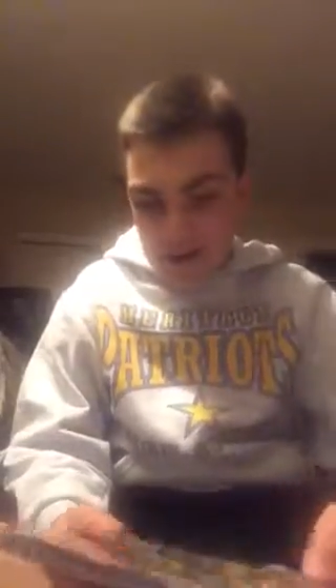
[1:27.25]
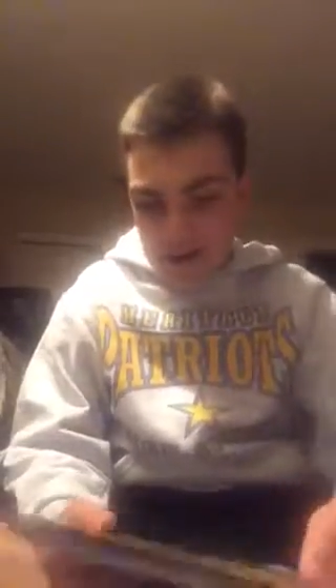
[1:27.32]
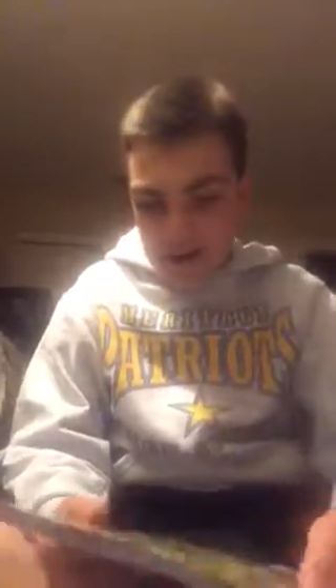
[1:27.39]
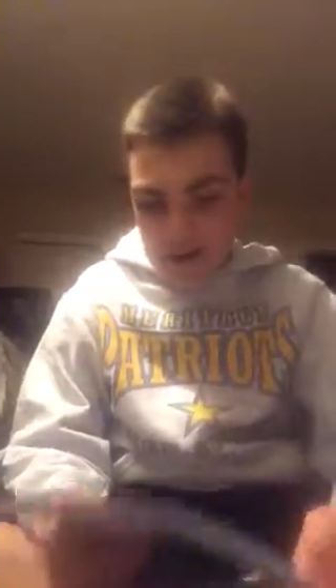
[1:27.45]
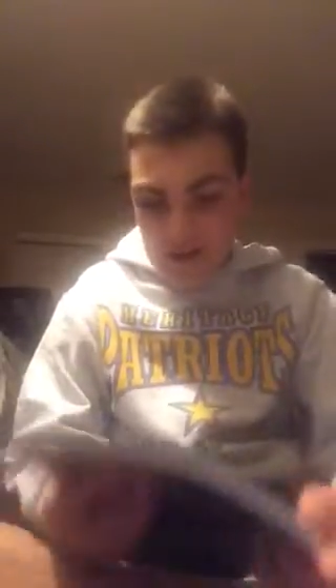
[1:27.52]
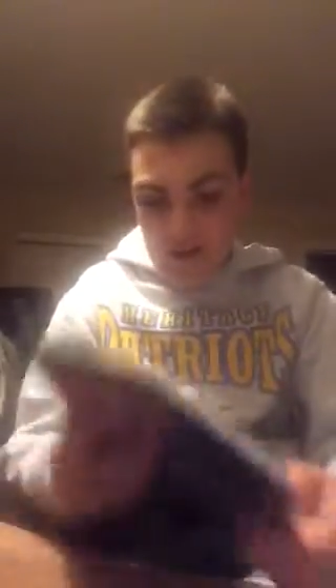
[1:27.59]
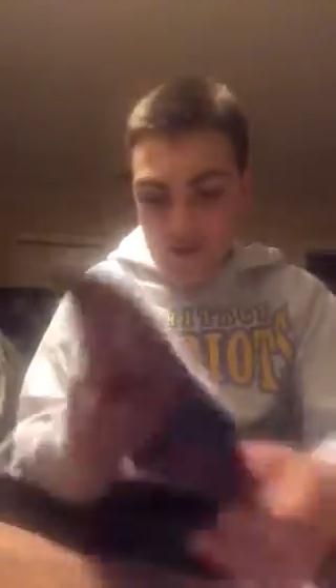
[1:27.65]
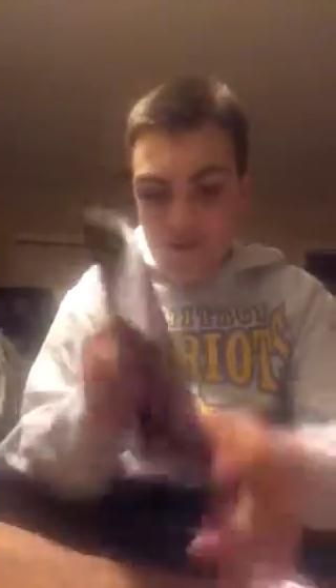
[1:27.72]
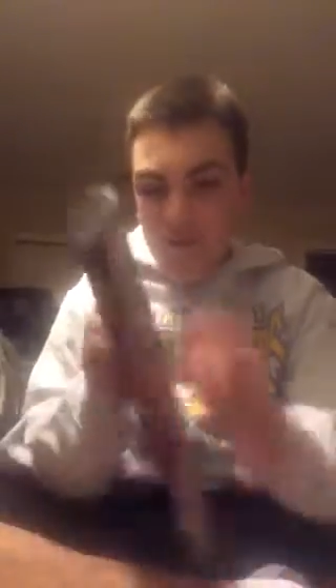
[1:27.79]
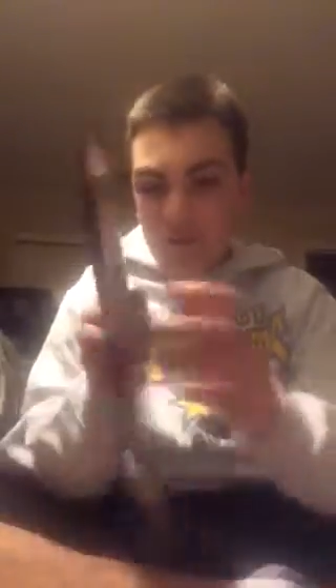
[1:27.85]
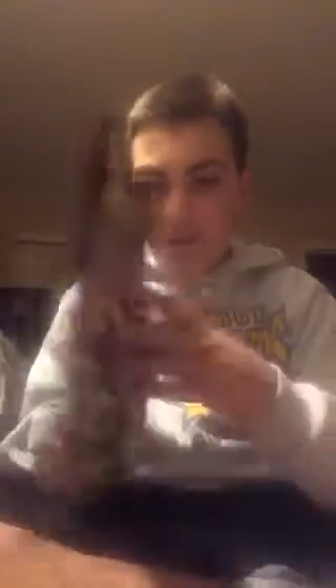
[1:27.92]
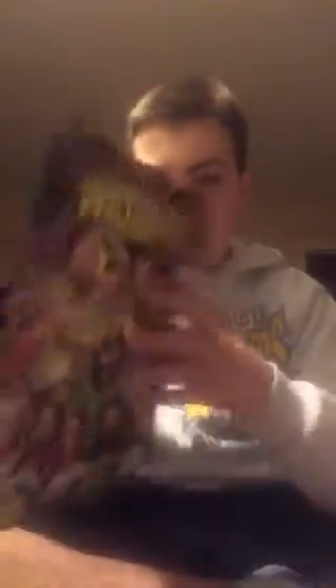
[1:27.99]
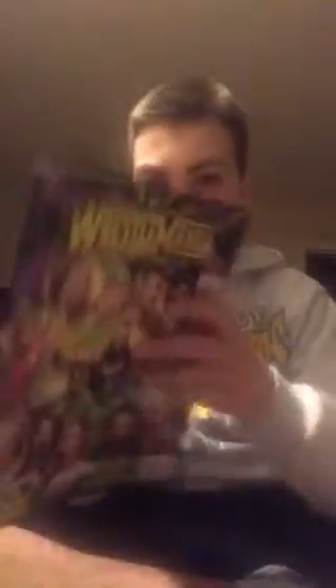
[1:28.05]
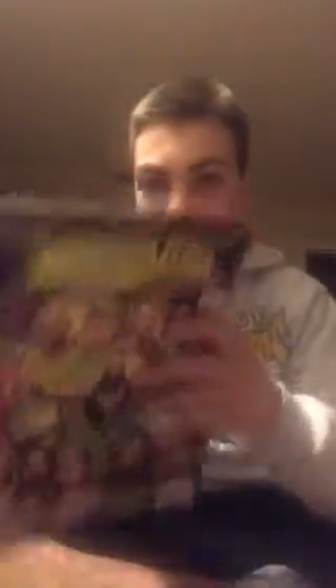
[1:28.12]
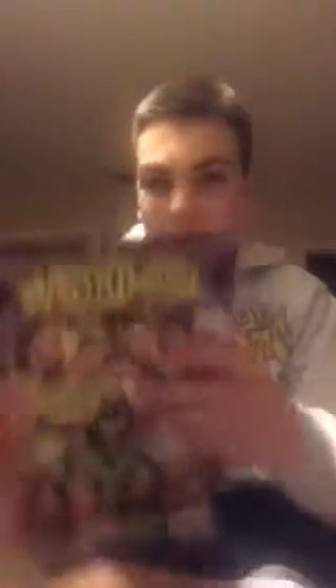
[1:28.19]
And
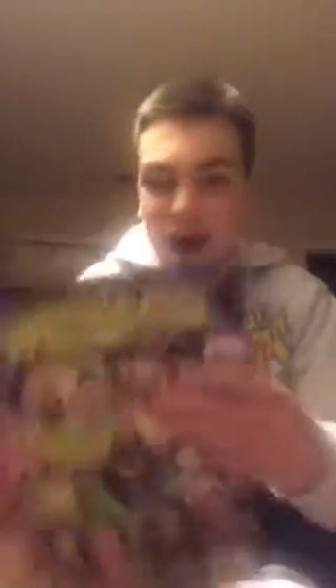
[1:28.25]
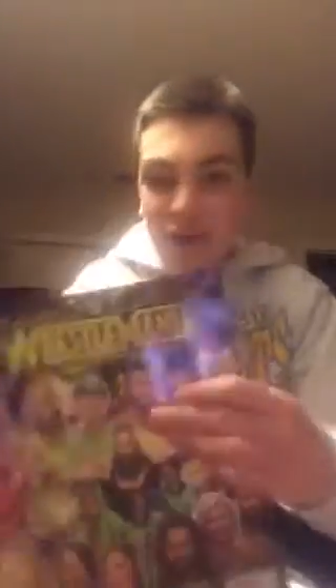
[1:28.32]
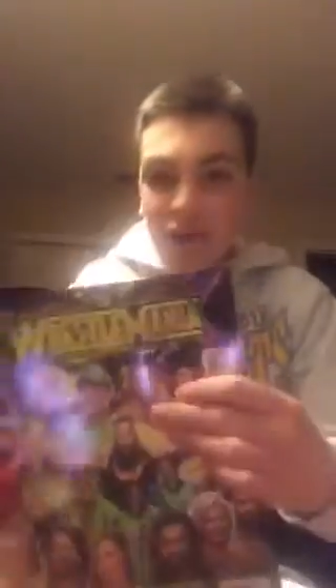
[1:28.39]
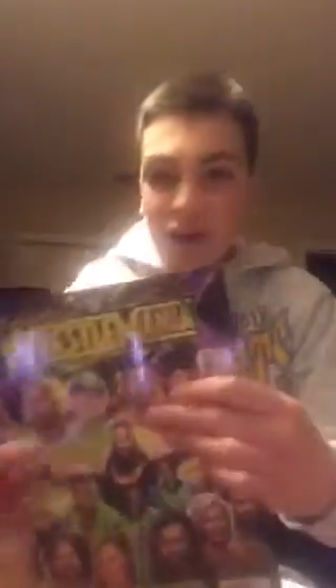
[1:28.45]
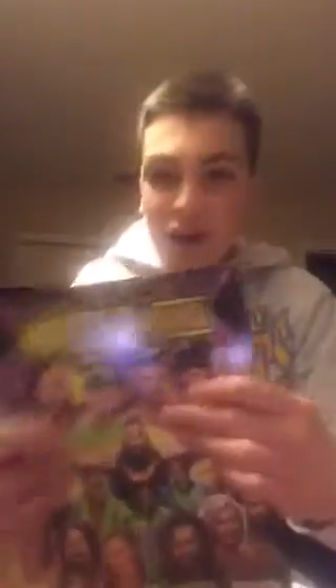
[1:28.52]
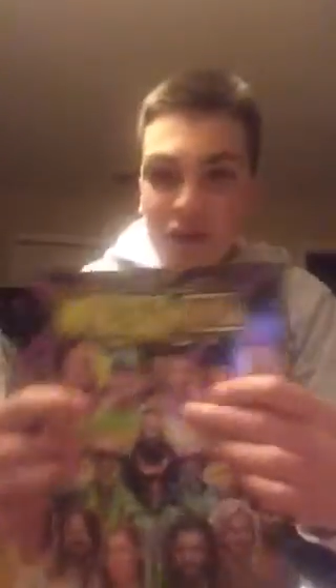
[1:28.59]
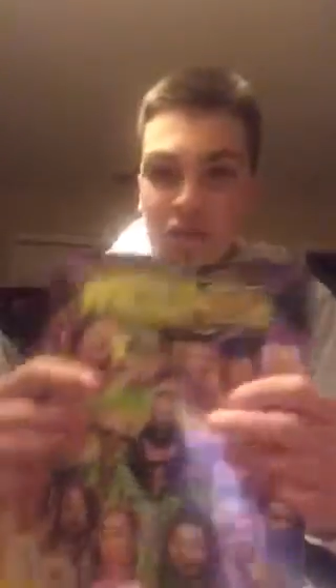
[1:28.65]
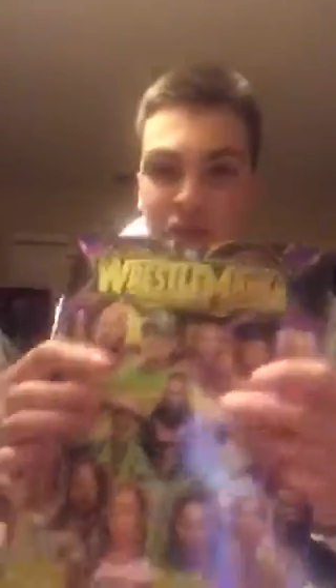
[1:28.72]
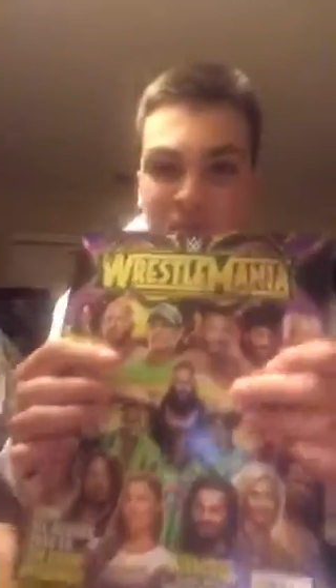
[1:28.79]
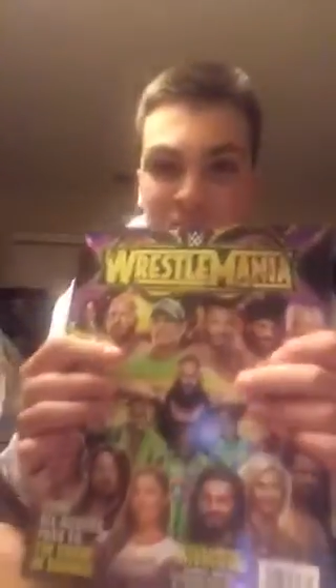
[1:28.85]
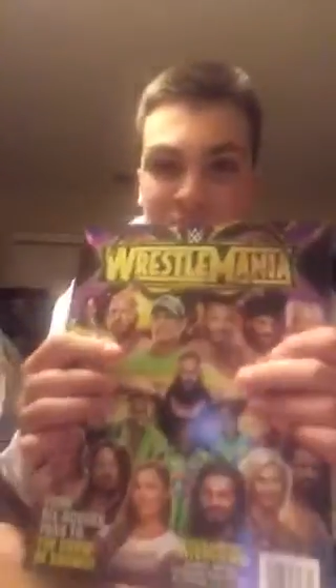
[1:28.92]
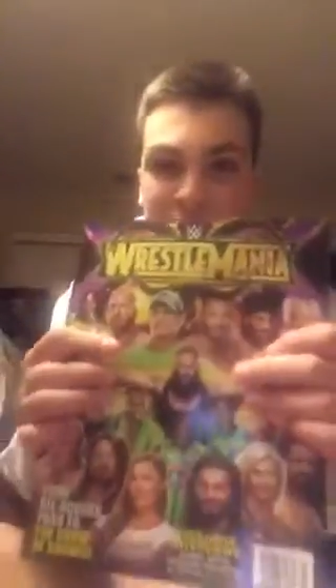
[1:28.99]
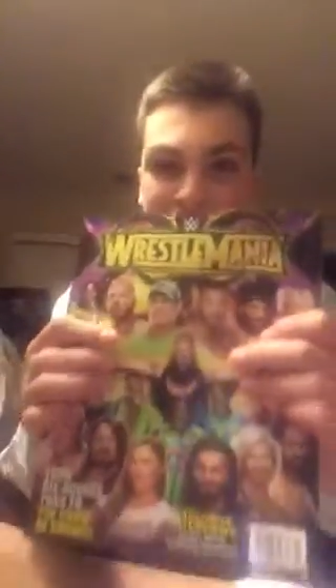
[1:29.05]
so yeah, I got sad